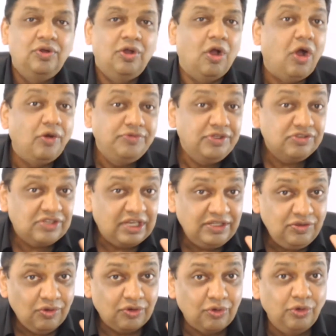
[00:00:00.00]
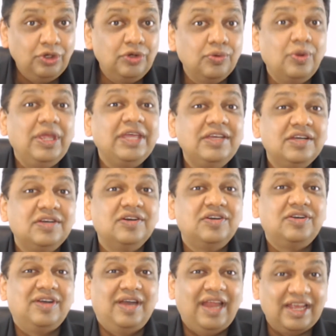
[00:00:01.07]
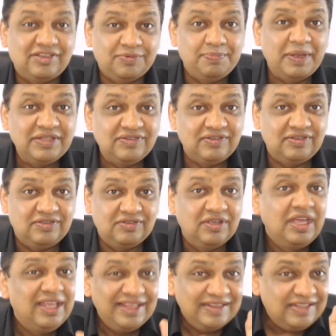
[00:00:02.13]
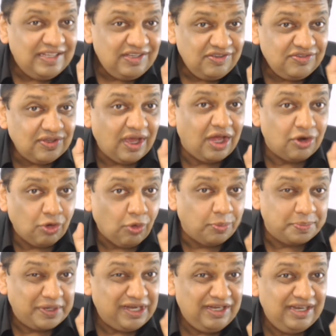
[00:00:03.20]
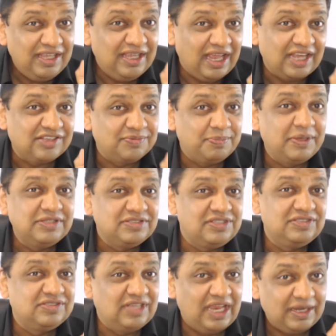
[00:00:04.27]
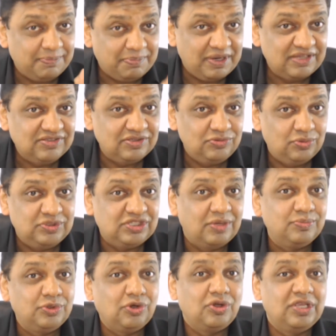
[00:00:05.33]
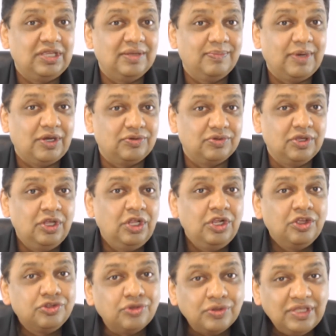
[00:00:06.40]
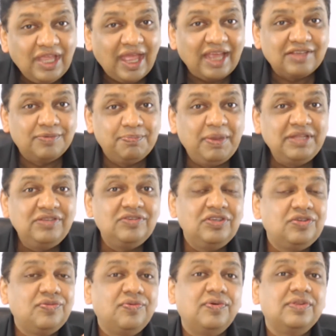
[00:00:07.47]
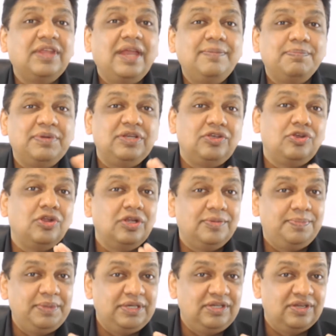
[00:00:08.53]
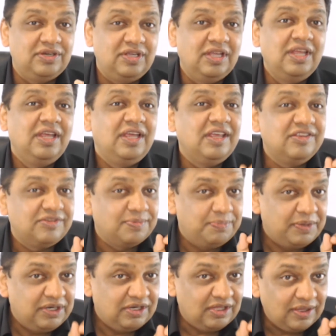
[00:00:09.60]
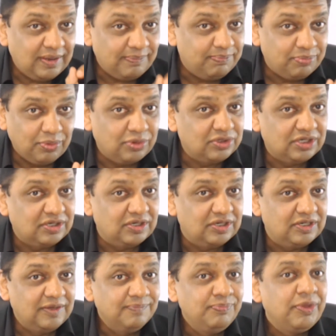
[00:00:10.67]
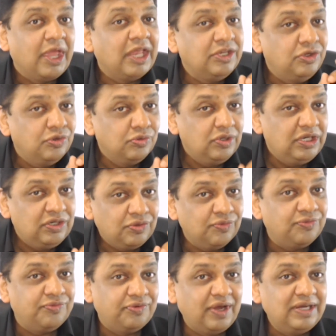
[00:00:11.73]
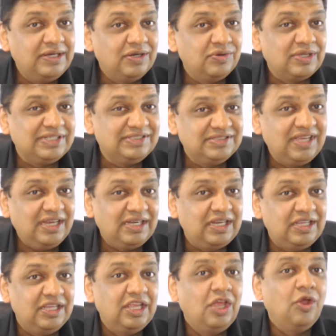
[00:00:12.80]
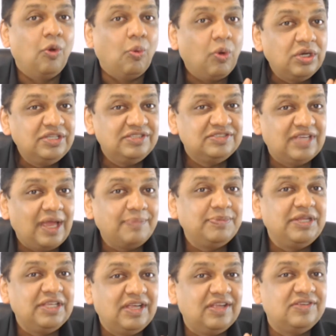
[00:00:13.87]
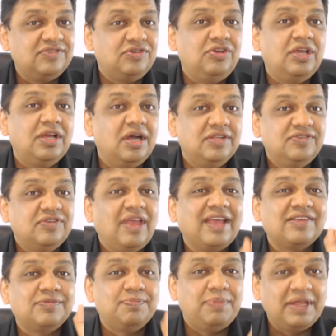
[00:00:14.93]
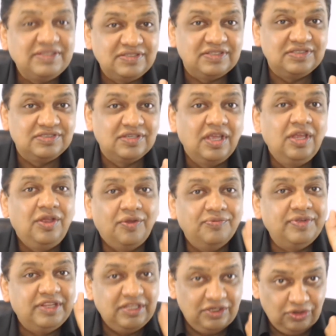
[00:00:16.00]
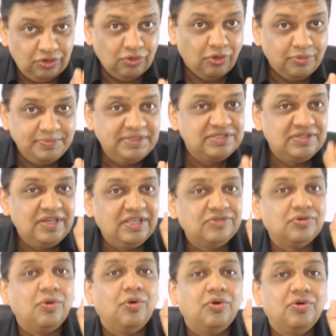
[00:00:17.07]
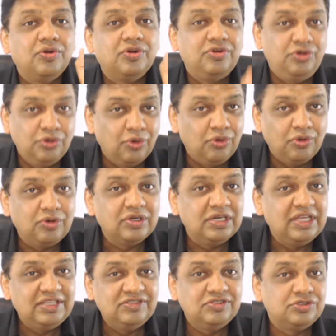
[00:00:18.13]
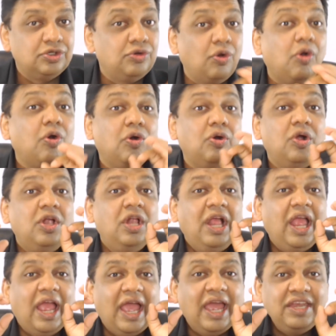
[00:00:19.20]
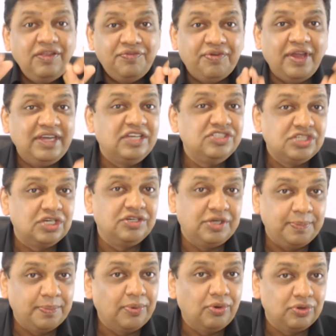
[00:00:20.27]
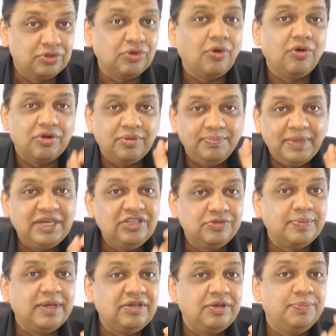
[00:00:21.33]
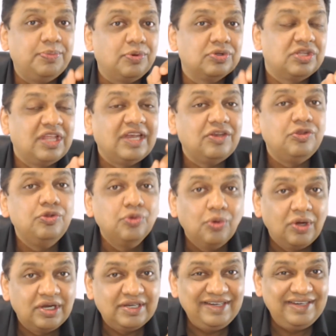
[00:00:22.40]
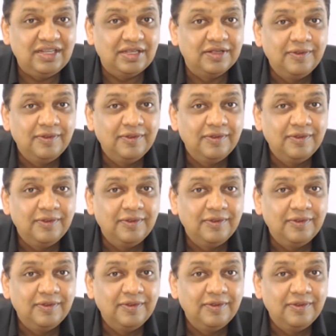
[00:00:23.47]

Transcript: obviously you're going to incur expenses. These are operating expenses at present, which I'm talking about. So the expenses for that particular period is pretty important, and you need to find out exactly what is happening as regards expenses within your business or your organization or any financial report or management report that you are reading,